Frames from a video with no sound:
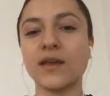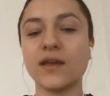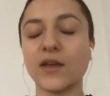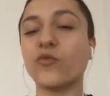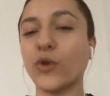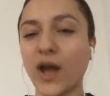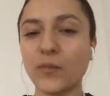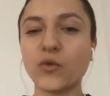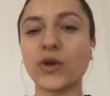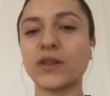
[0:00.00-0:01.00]
if we
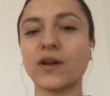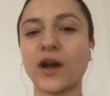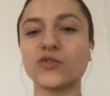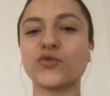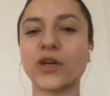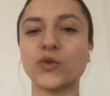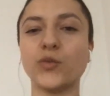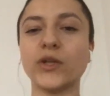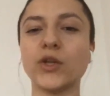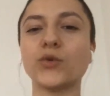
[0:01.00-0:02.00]
upgrade the contract,
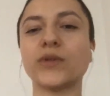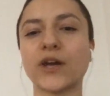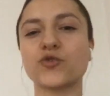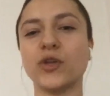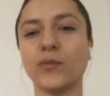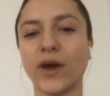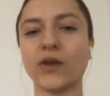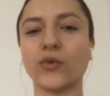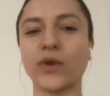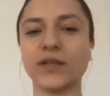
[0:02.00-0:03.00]
we don't actually
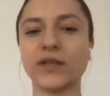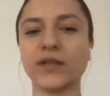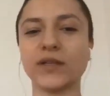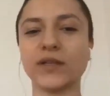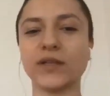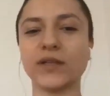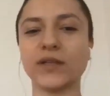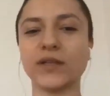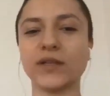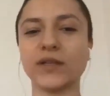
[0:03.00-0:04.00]
migrate the
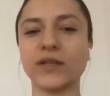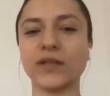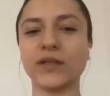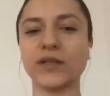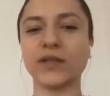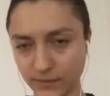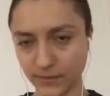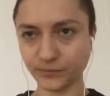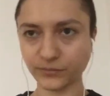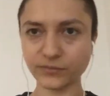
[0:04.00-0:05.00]
channel data automatically.
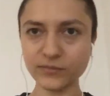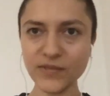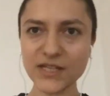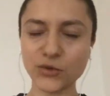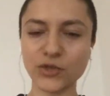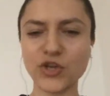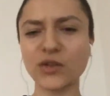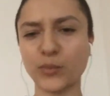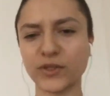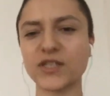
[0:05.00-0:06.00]
So the
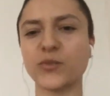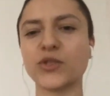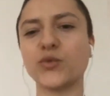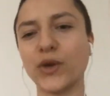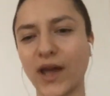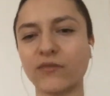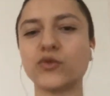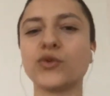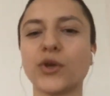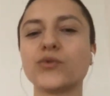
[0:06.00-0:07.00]
channel participants would have
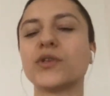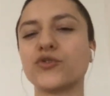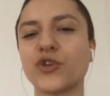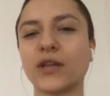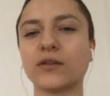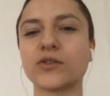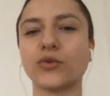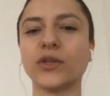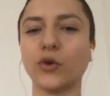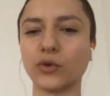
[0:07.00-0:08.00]
to close their channels
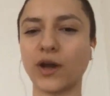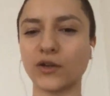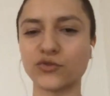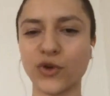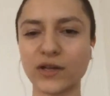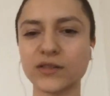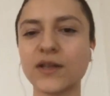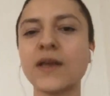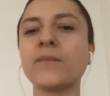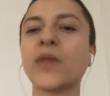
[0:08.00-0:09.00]
on the old contract
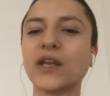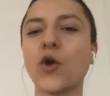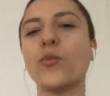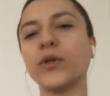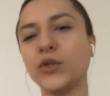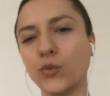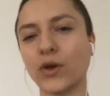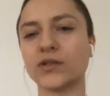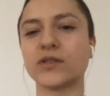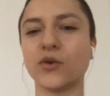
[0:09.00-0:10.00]
and open new
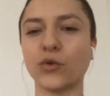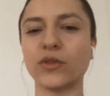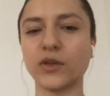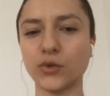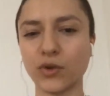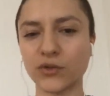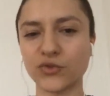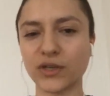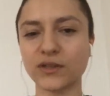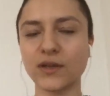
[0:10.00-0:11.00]
ones on the new
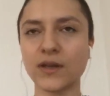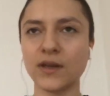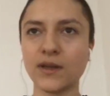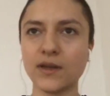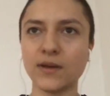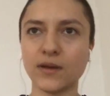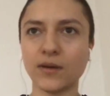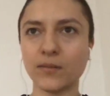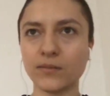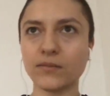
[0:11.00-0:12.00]
contract.
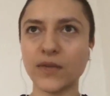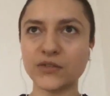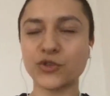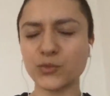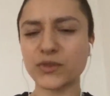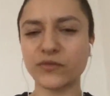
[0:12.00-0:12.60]
In terms of